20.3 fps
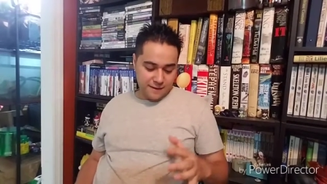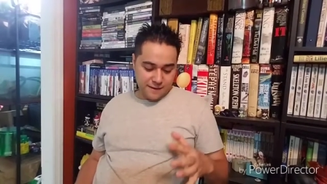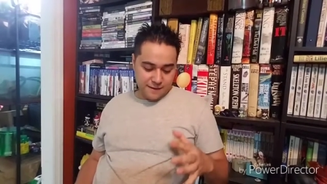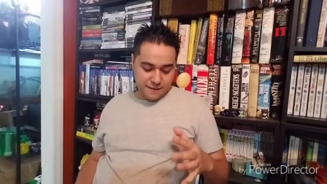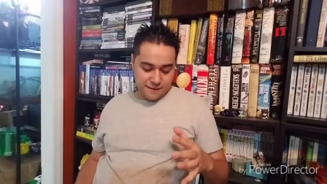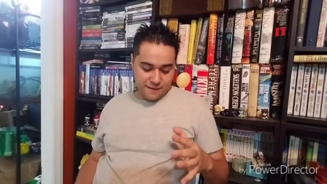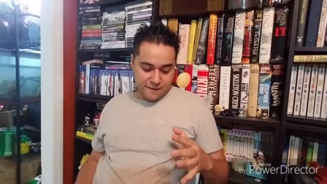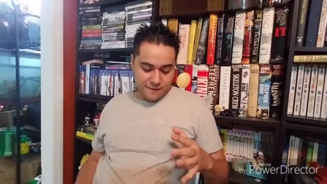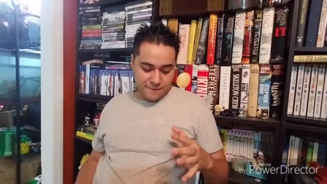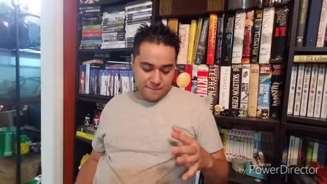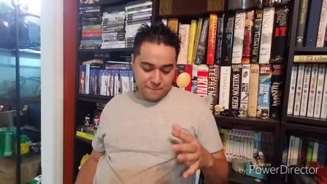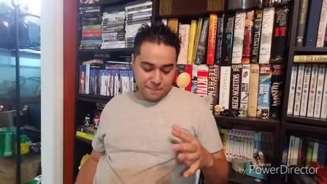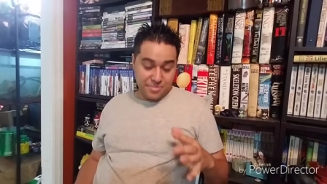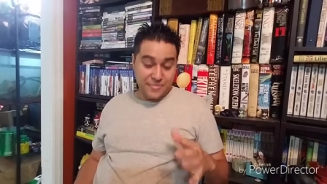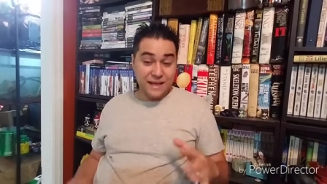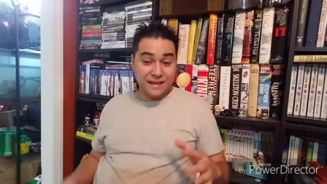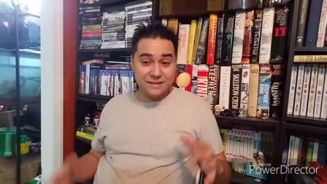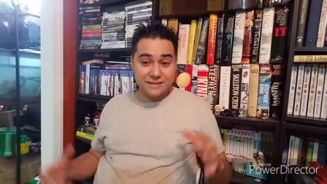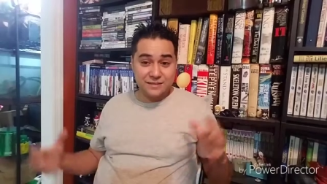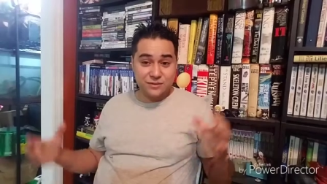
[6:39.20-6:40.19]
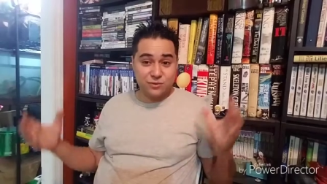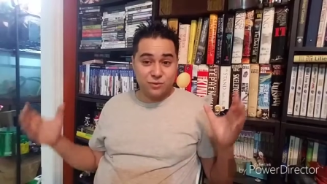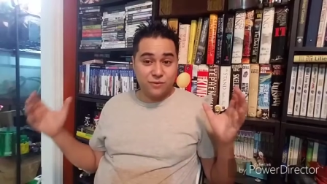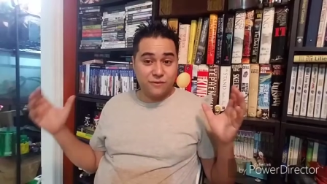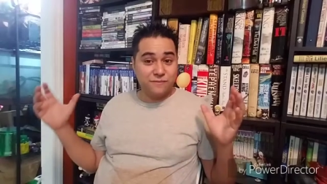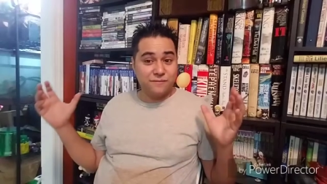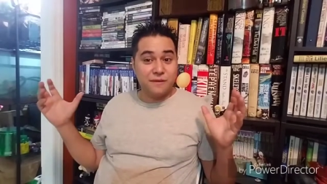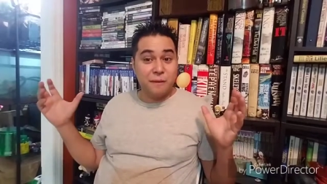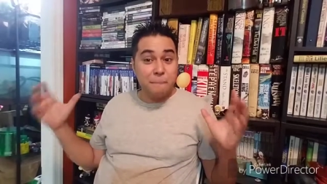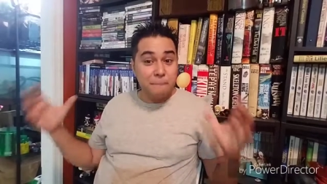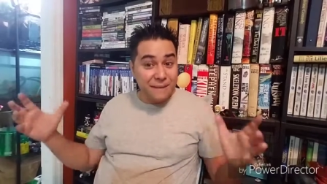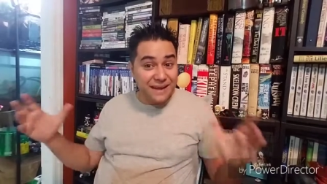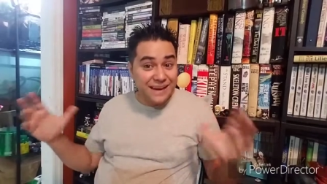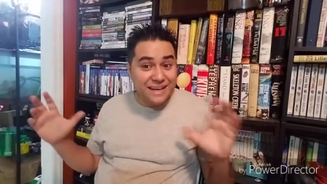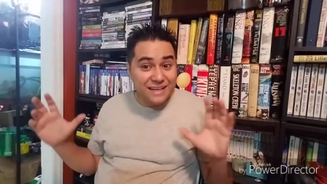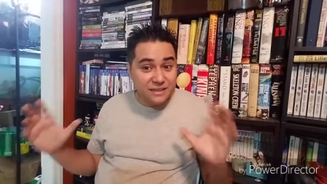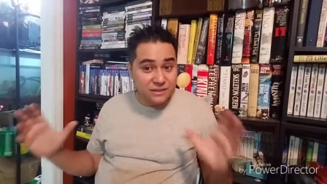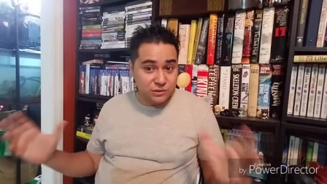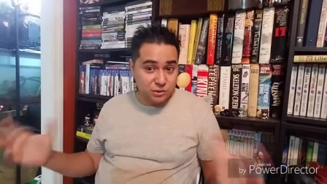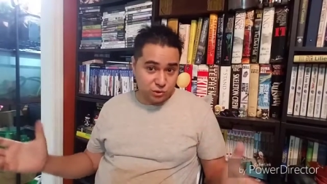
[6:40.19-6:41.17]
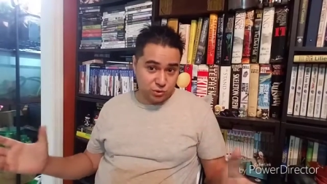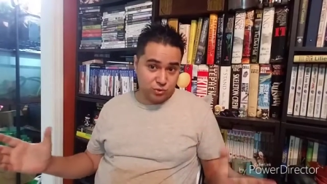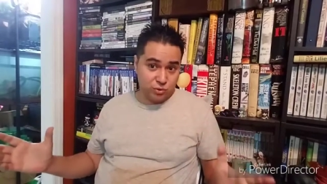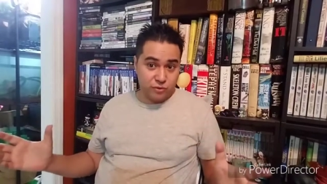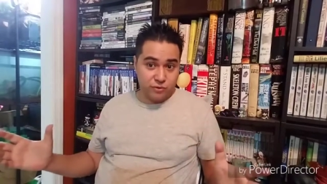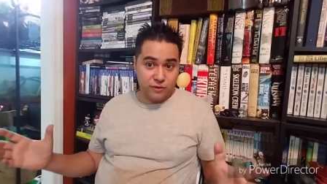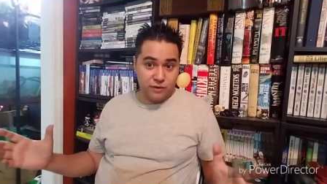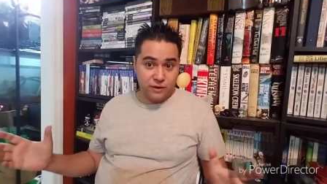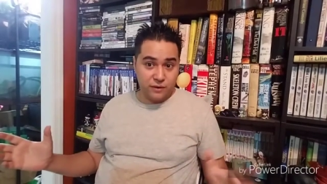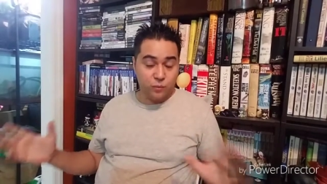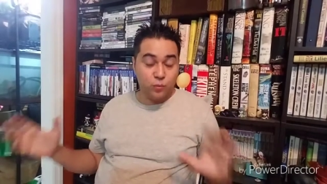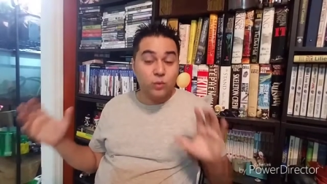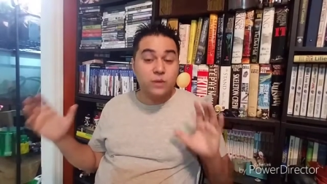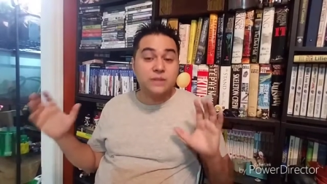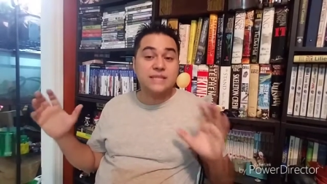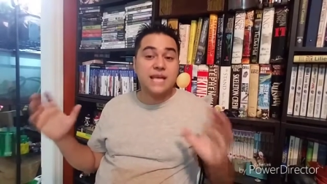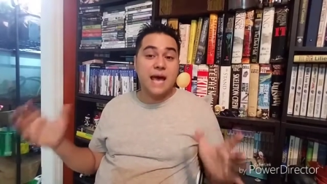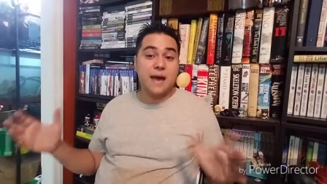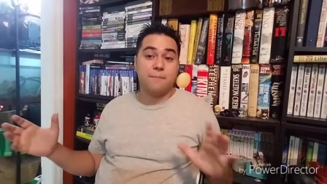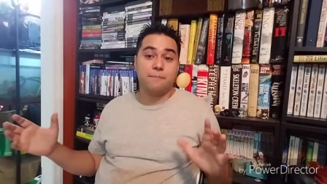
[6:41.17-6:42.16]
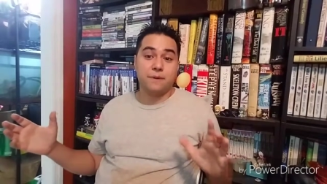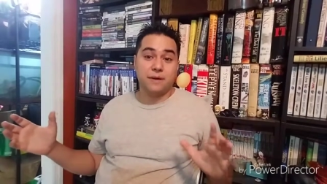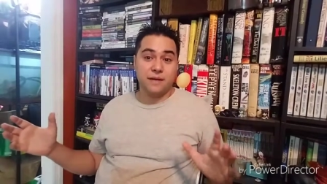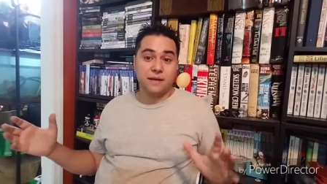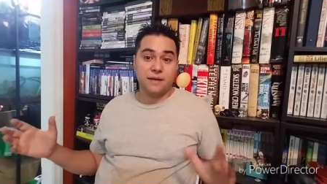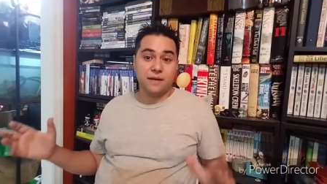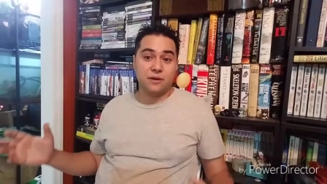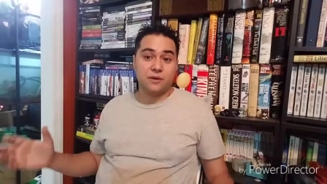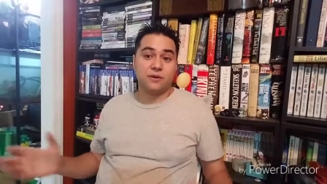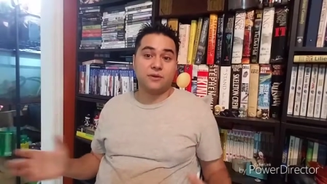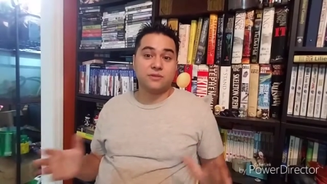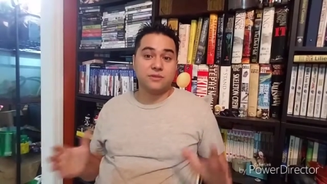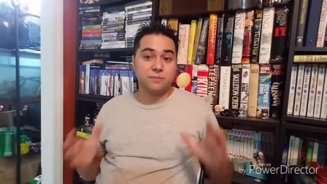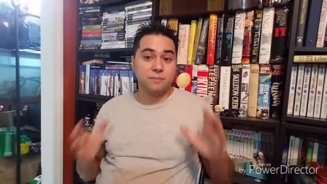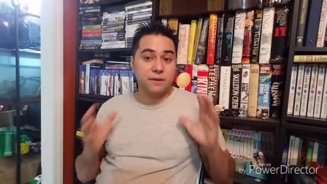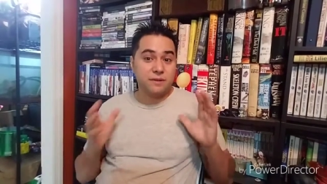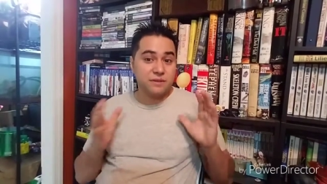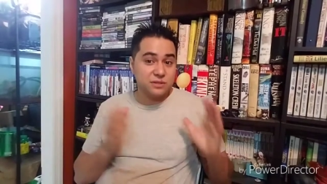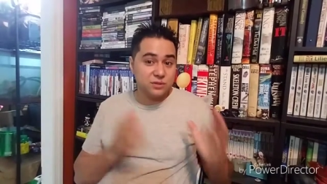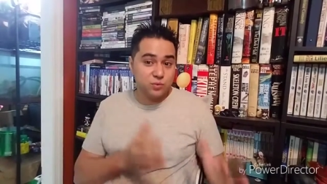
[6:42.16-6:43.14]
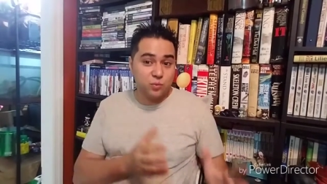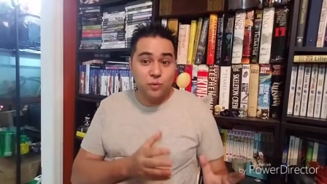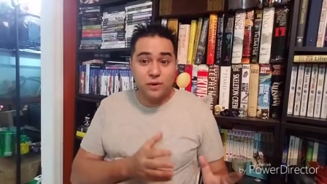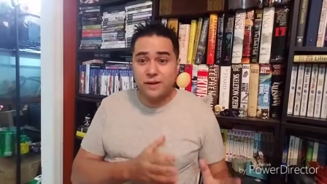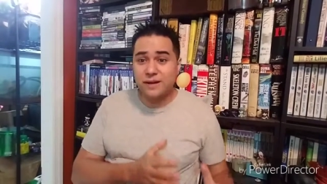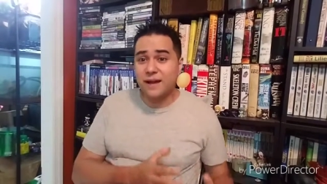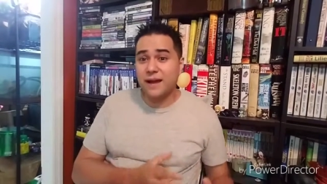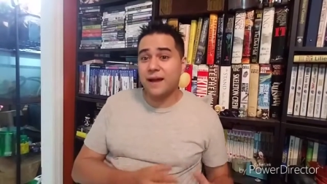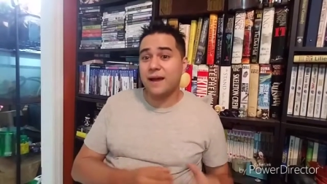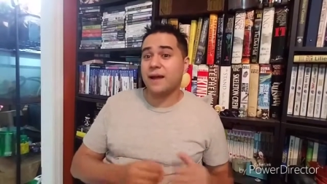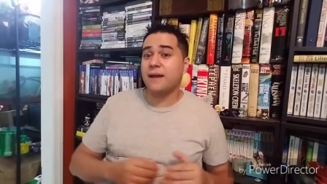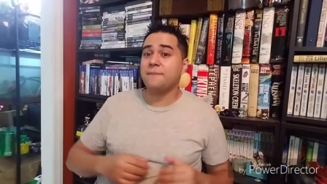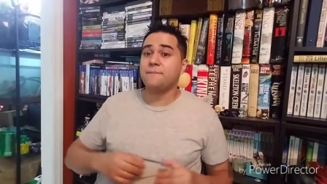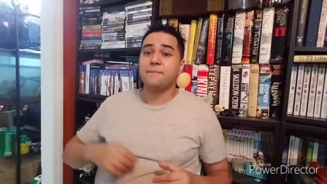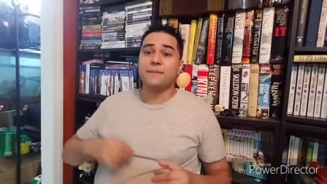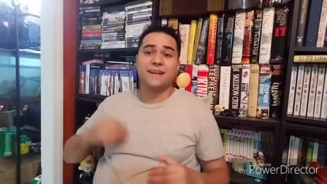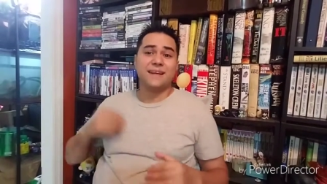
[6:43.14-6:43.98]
Uh, that's sort of the main story. What's happening here? It's about this one guy.